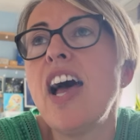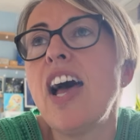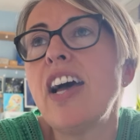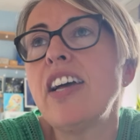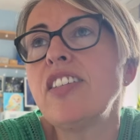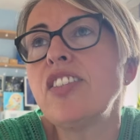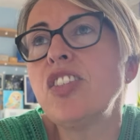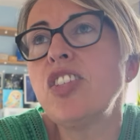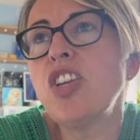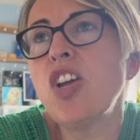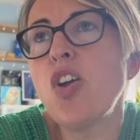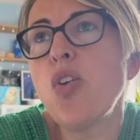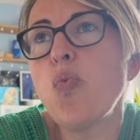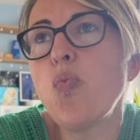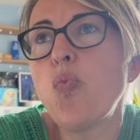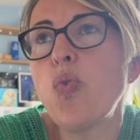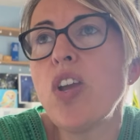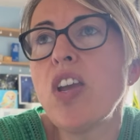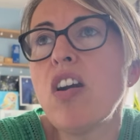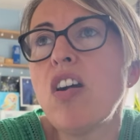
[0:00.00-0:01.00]
And, you know,
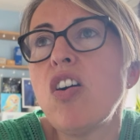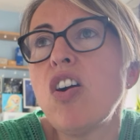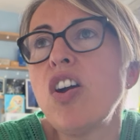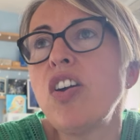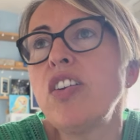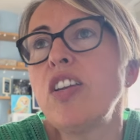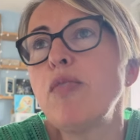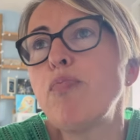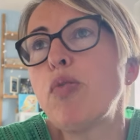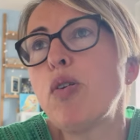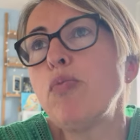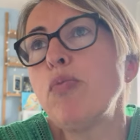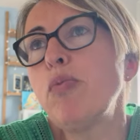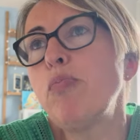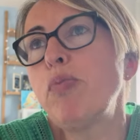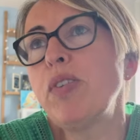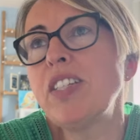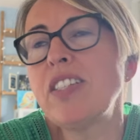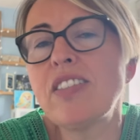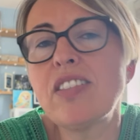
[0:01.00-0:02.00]
we are only
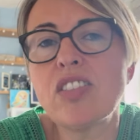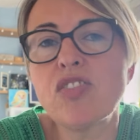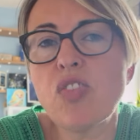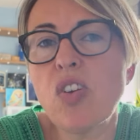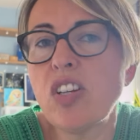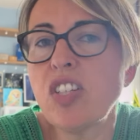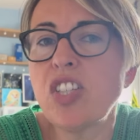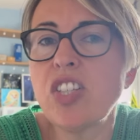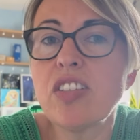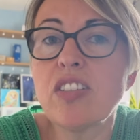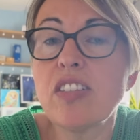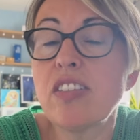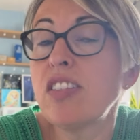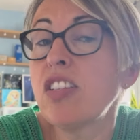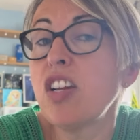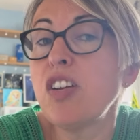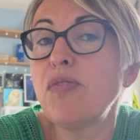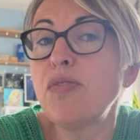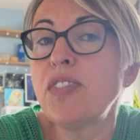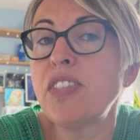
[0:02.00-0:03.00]
probably scratching the
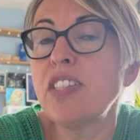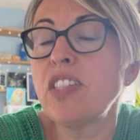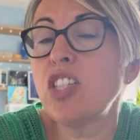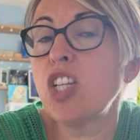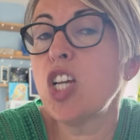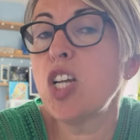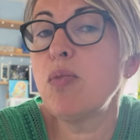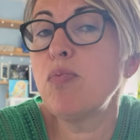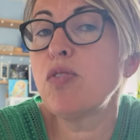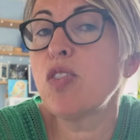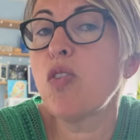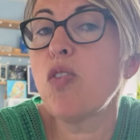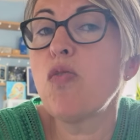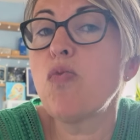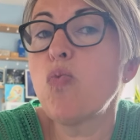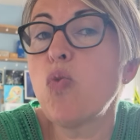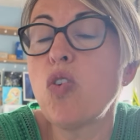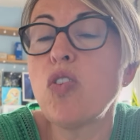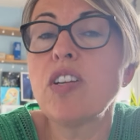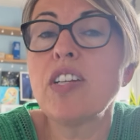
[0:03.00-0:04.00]
surface in terms
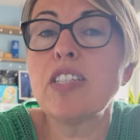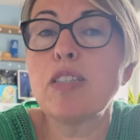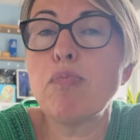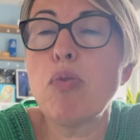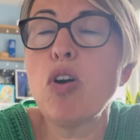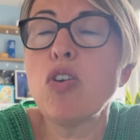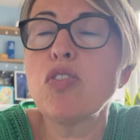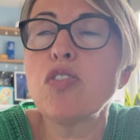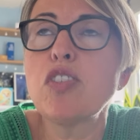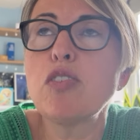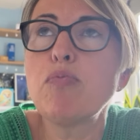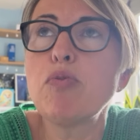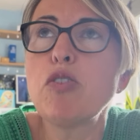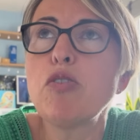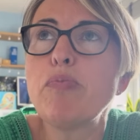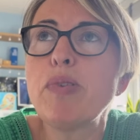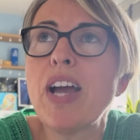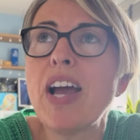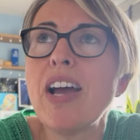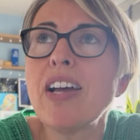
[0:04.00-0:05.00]
of what is
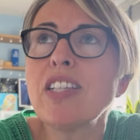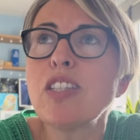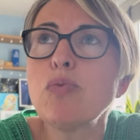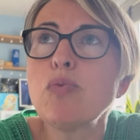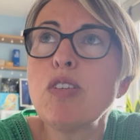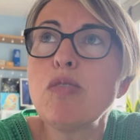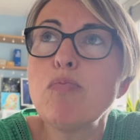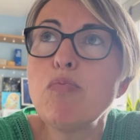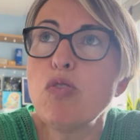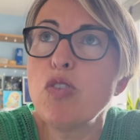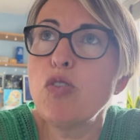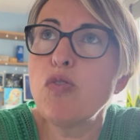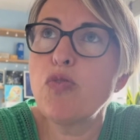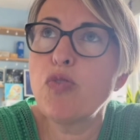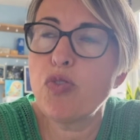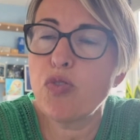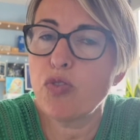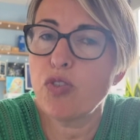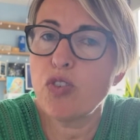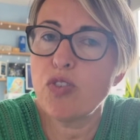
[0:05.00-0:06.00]
possible. But as we move
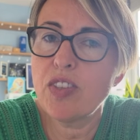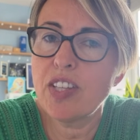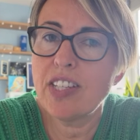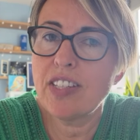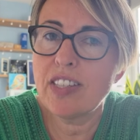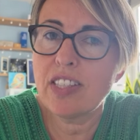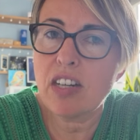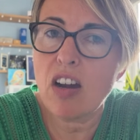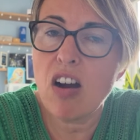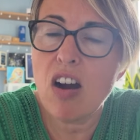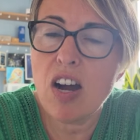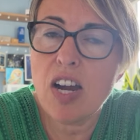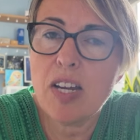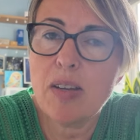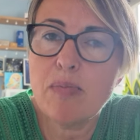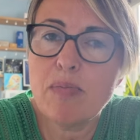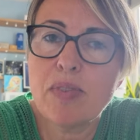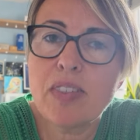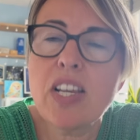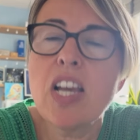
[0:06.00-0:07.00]
through these
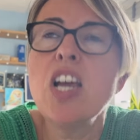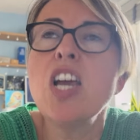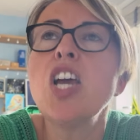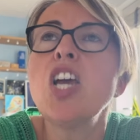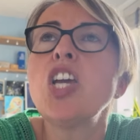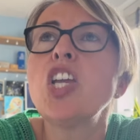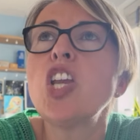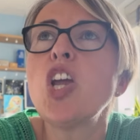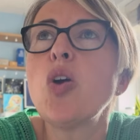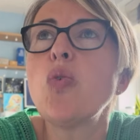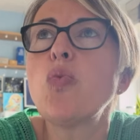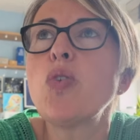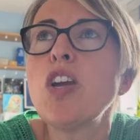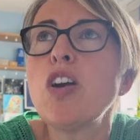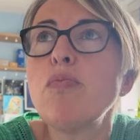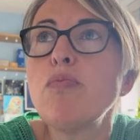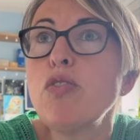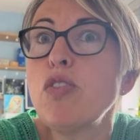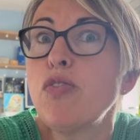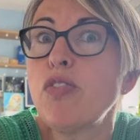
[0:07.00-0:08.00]
times, you know, we
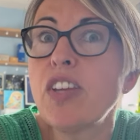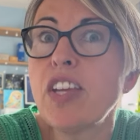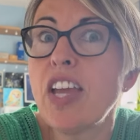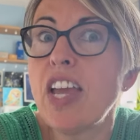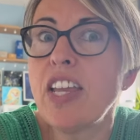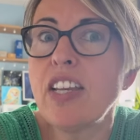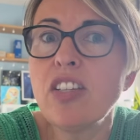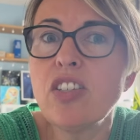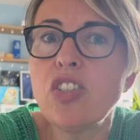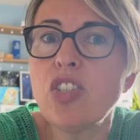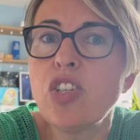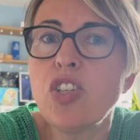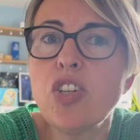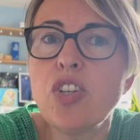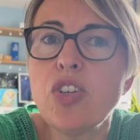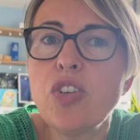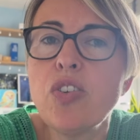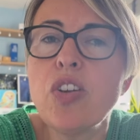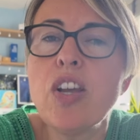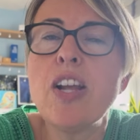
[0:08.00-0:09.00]
are moving
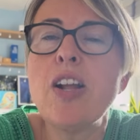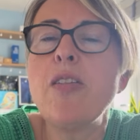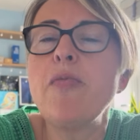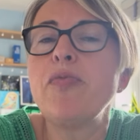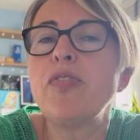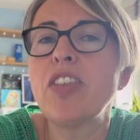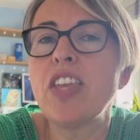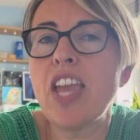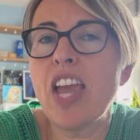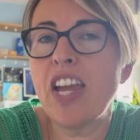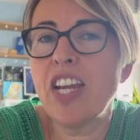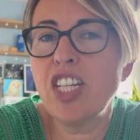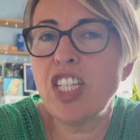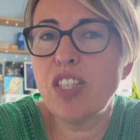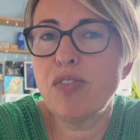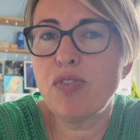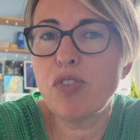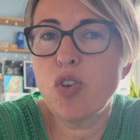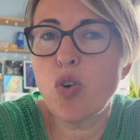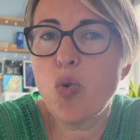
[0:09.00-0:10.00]
into the age
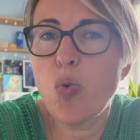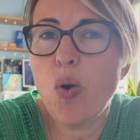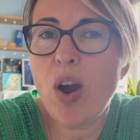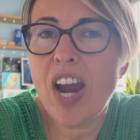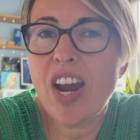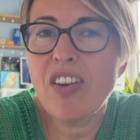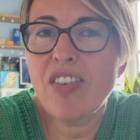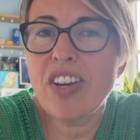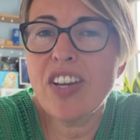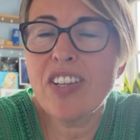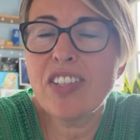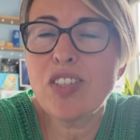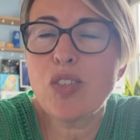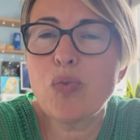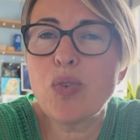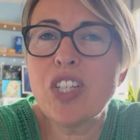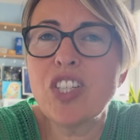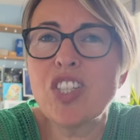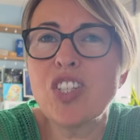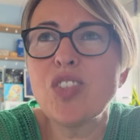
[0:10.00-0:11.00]
of Aquarius,
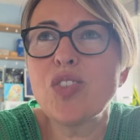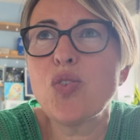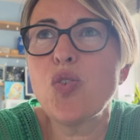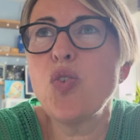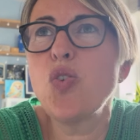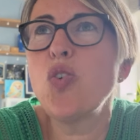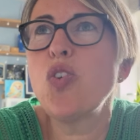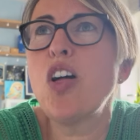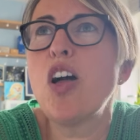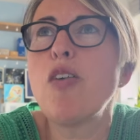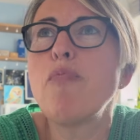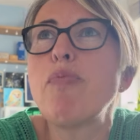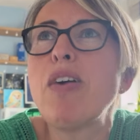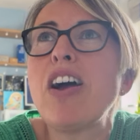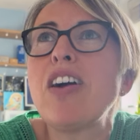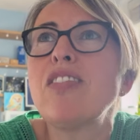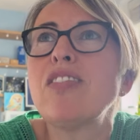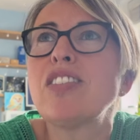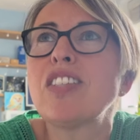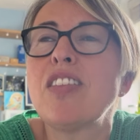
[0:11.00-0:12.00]
which is all
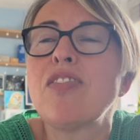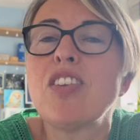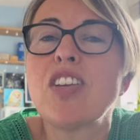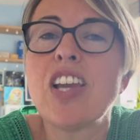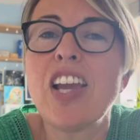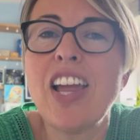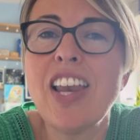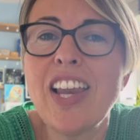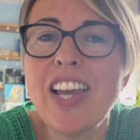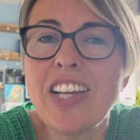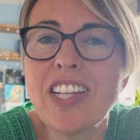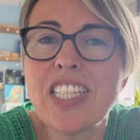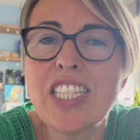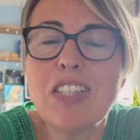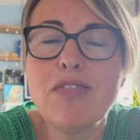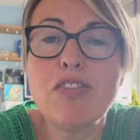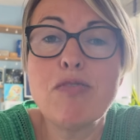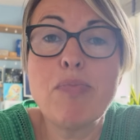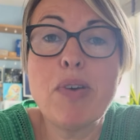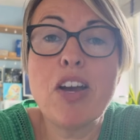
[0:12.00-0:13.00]
about the
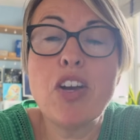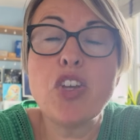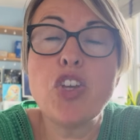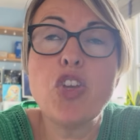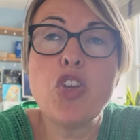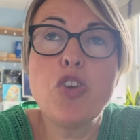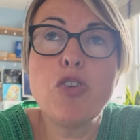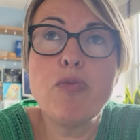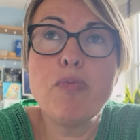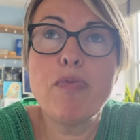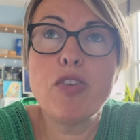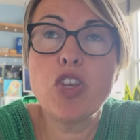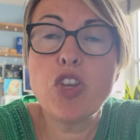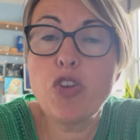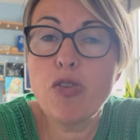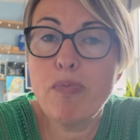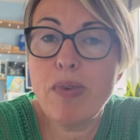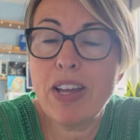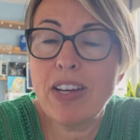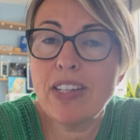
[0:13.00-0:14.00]
collective, about
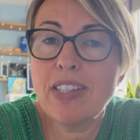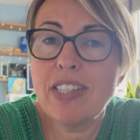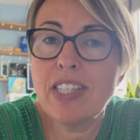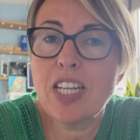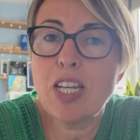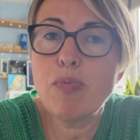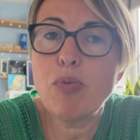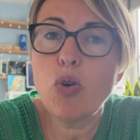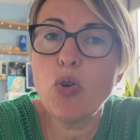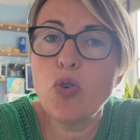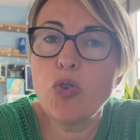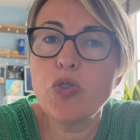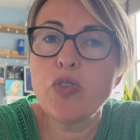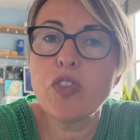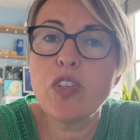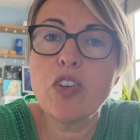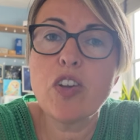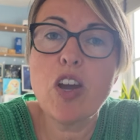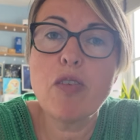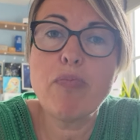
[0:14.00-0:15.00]
humanity, but
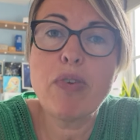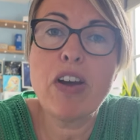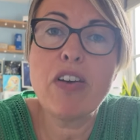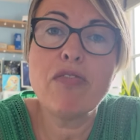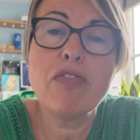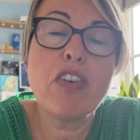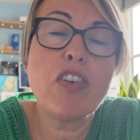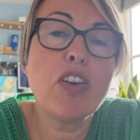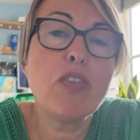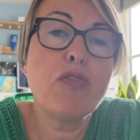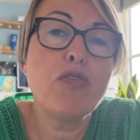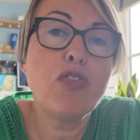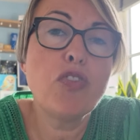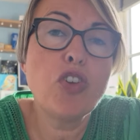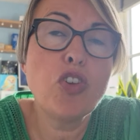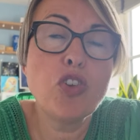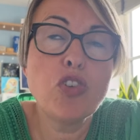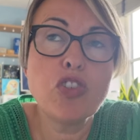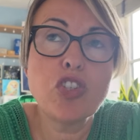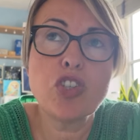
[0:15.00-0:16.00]
also about very
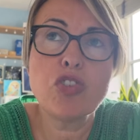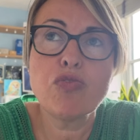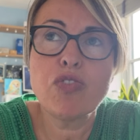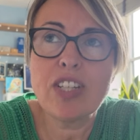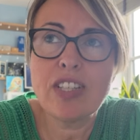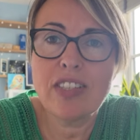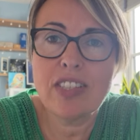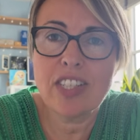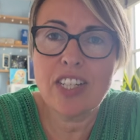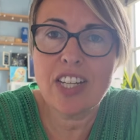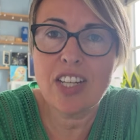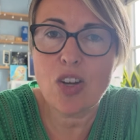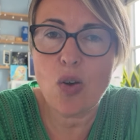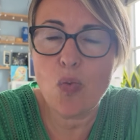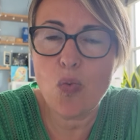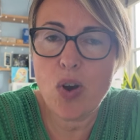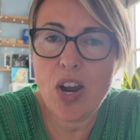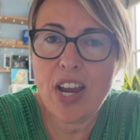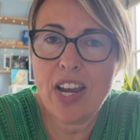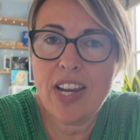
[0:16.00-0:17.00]
futuristic
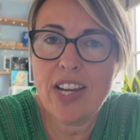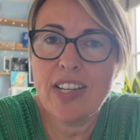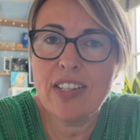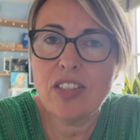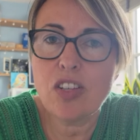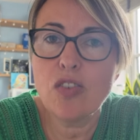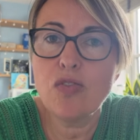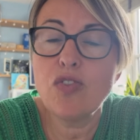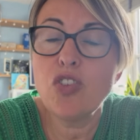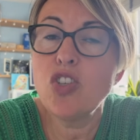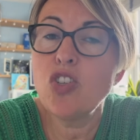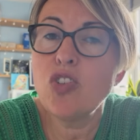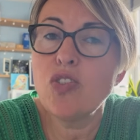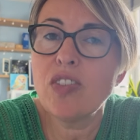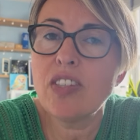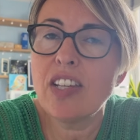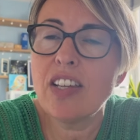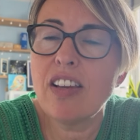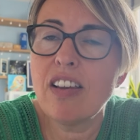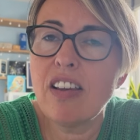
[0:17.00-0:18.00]
ways of
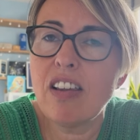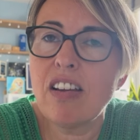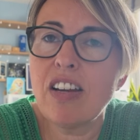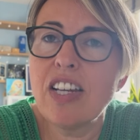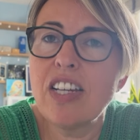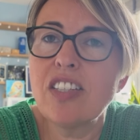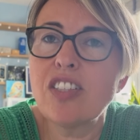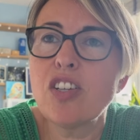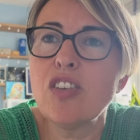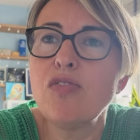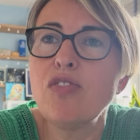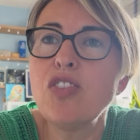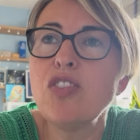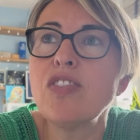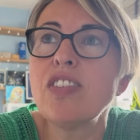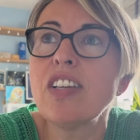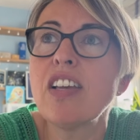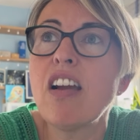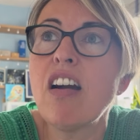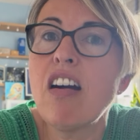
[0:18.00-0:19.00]
using light, of
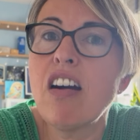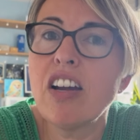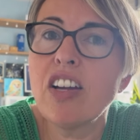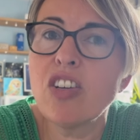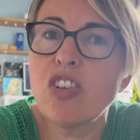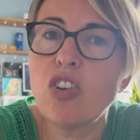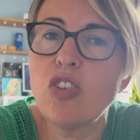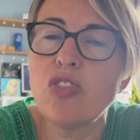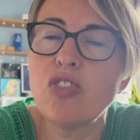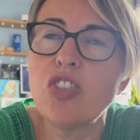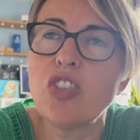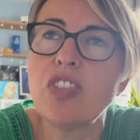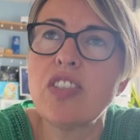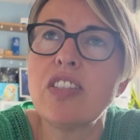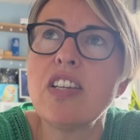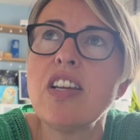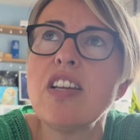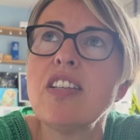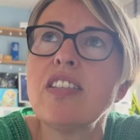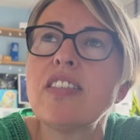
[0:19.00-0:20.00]
using higher
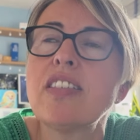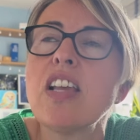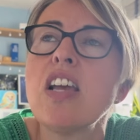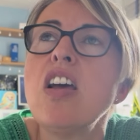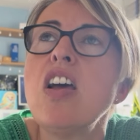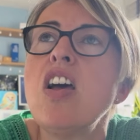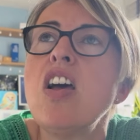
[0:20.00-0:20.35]
consciousness.